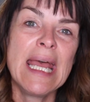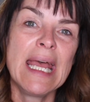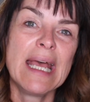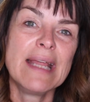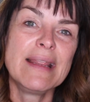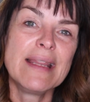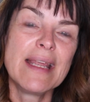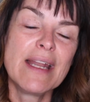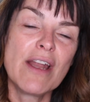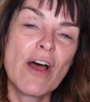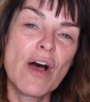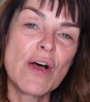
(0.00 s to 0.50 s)

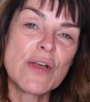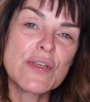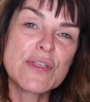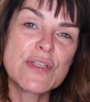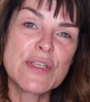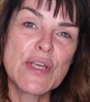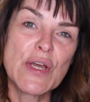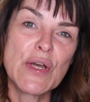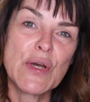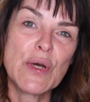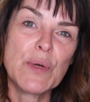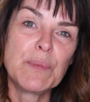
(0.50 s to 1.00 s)
And then
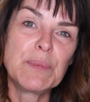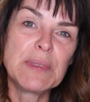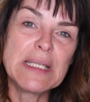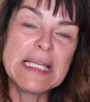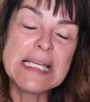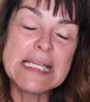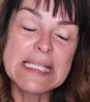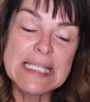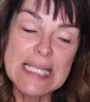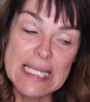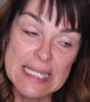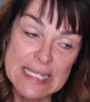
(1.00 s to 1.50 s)
also,
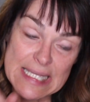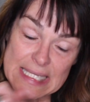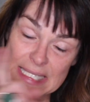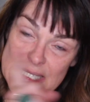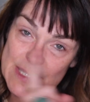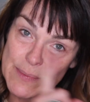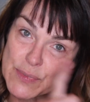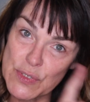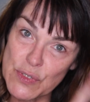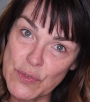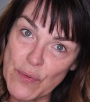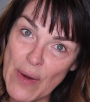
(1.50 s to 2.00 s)
please hit the
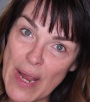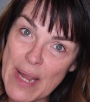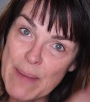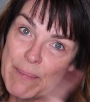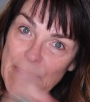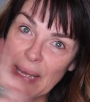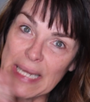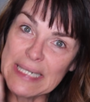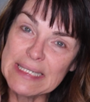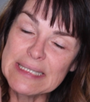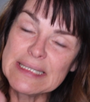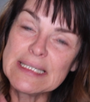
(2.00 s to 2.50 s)

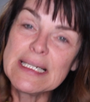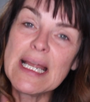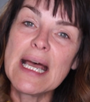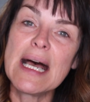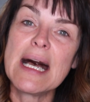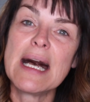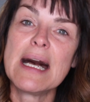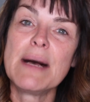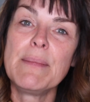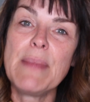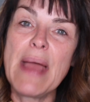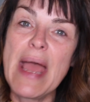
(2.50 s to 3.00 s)
subscribe button
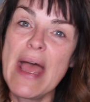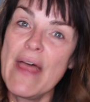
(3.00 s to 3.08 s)
um,